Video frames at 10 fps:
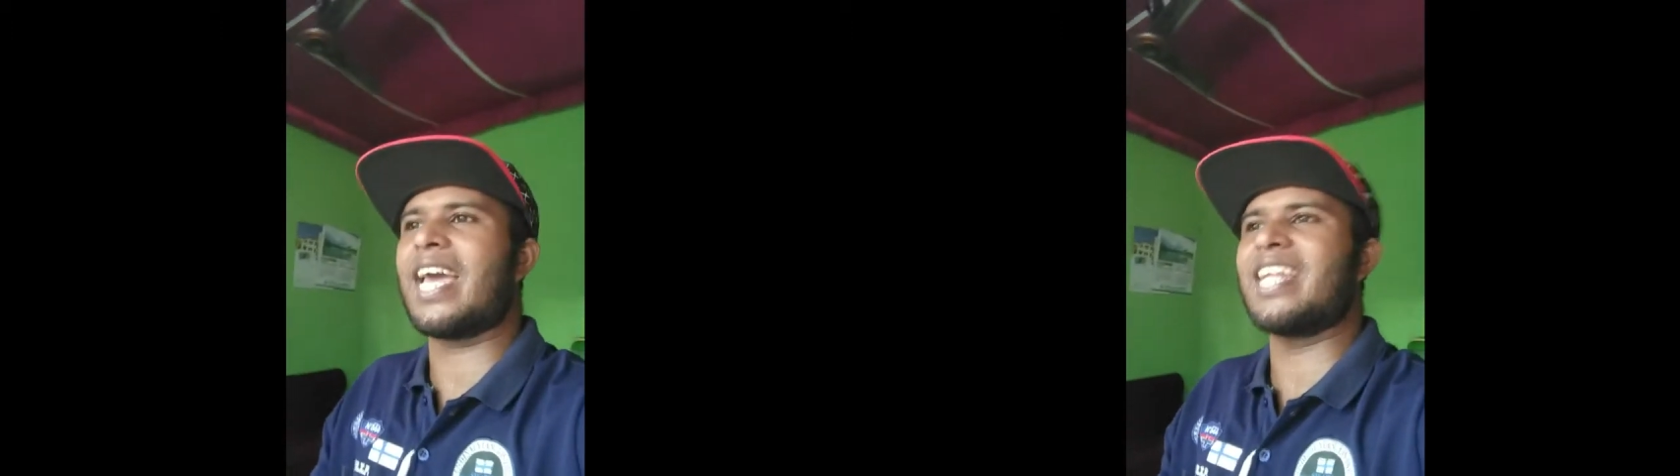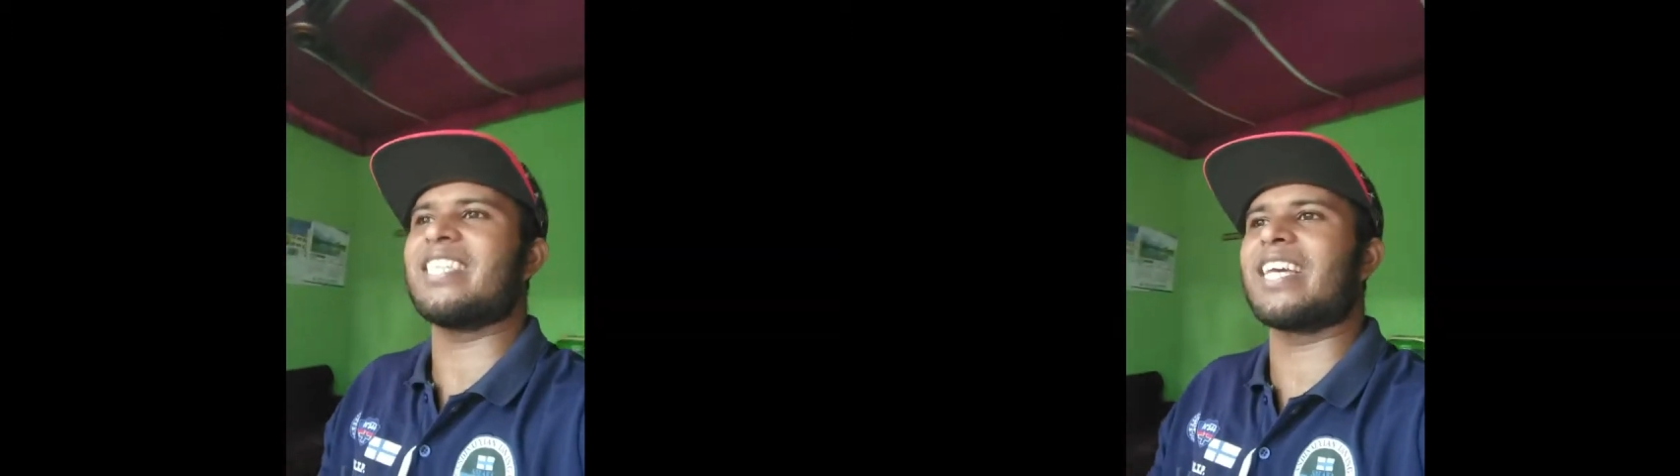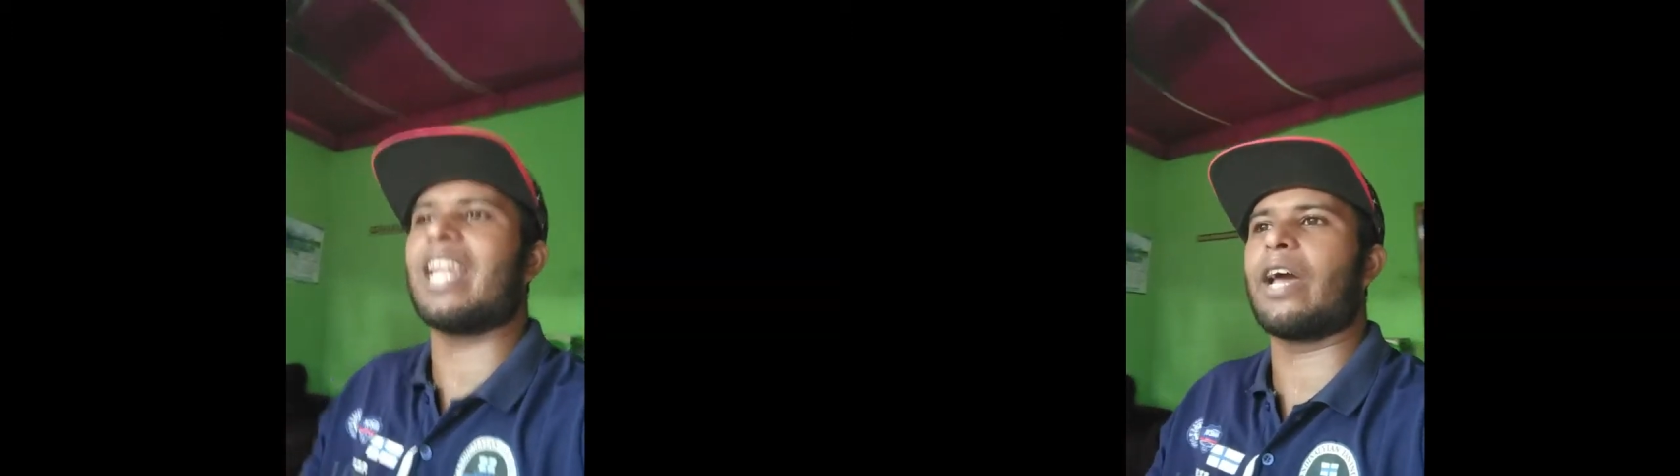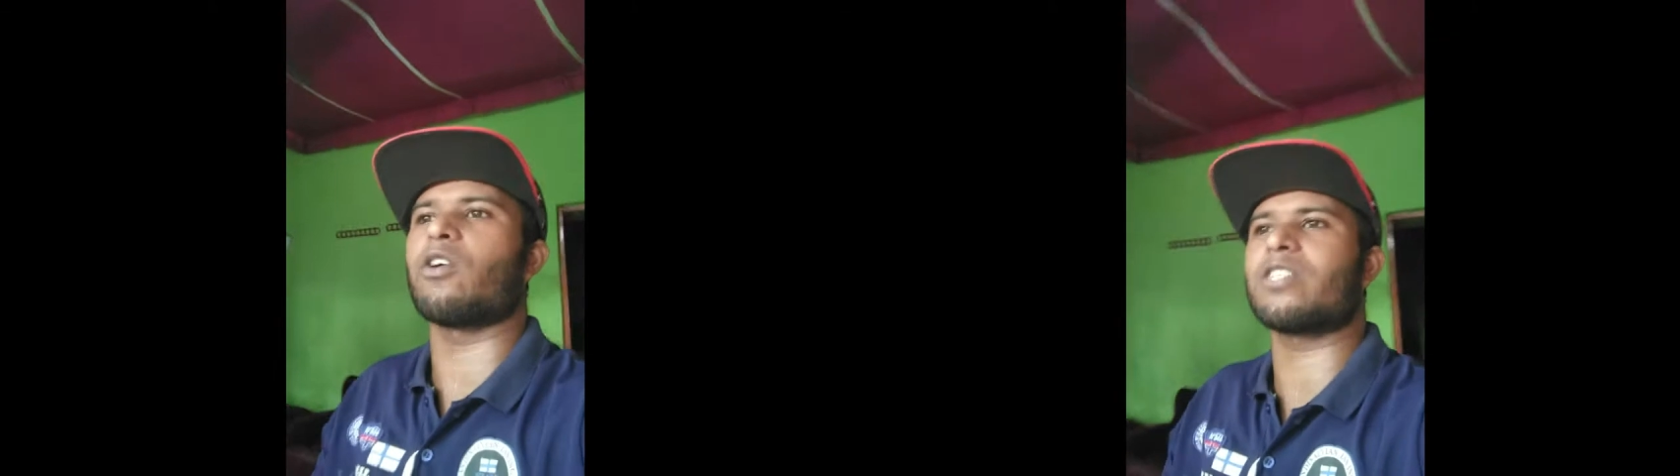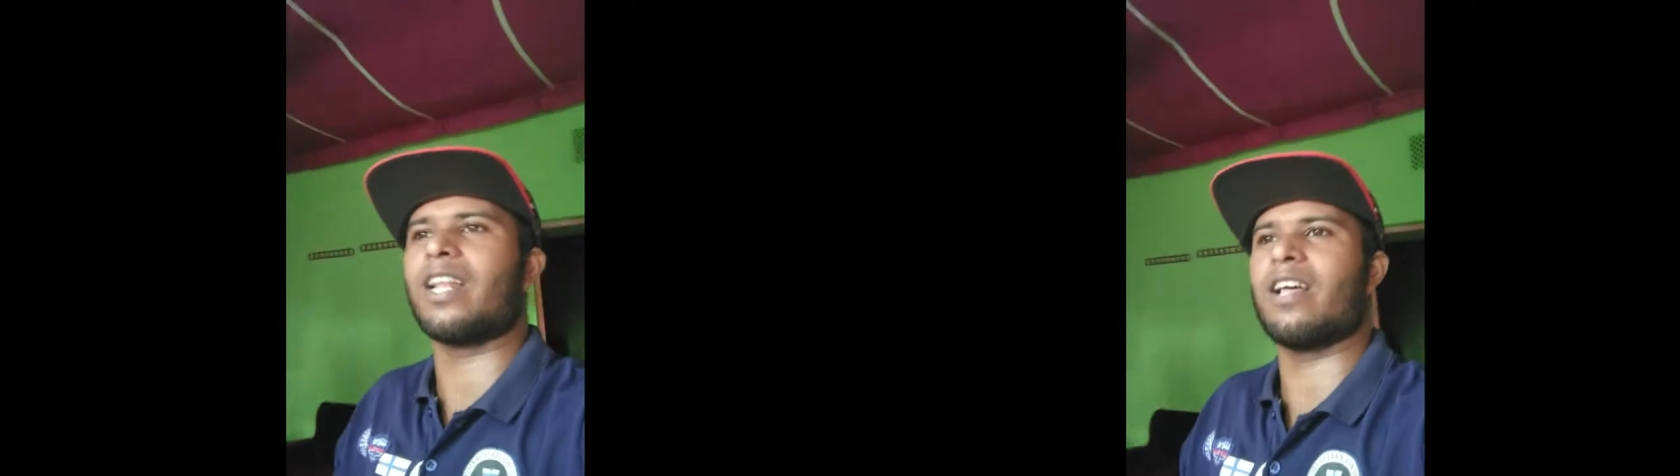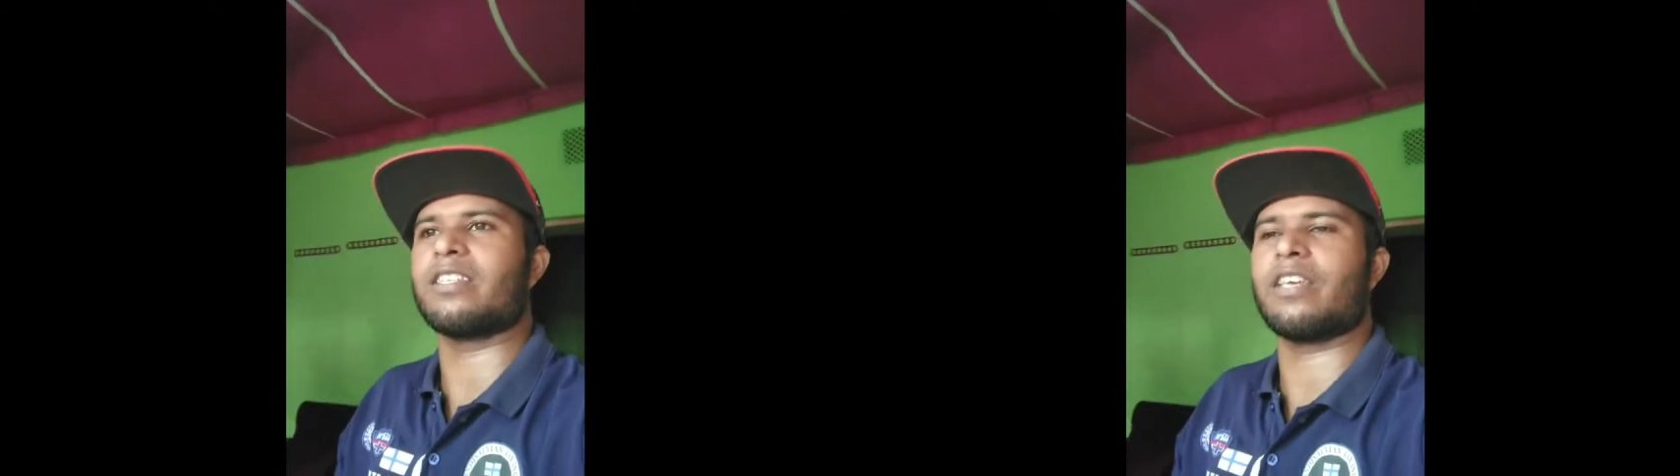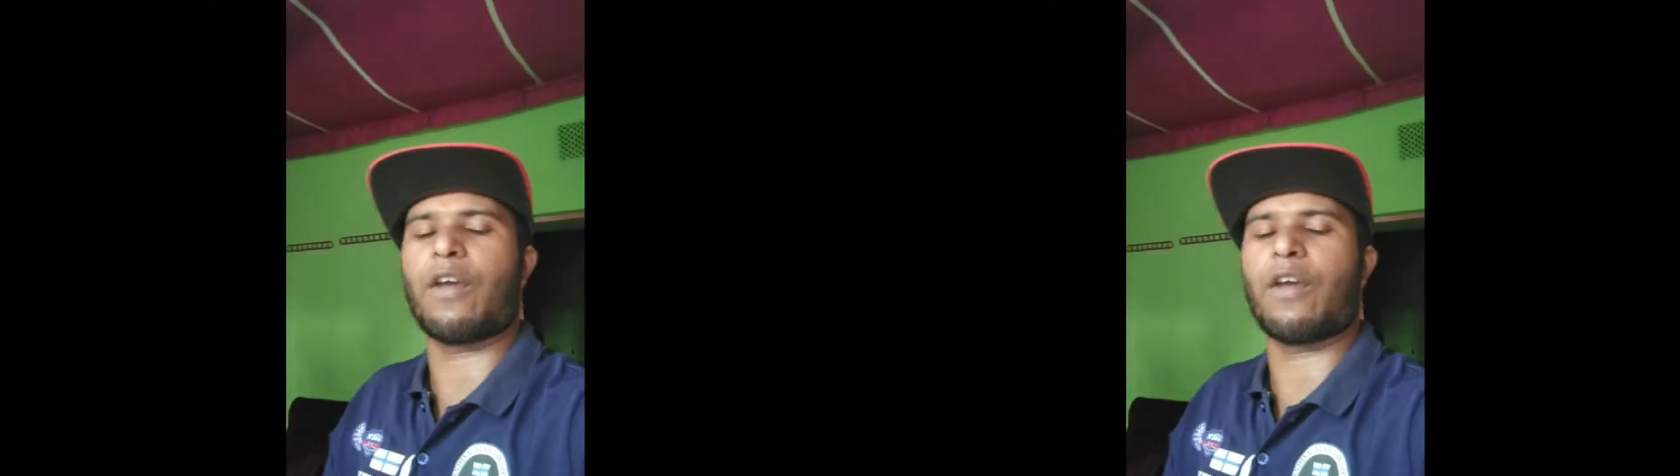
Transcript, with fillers: any single language class.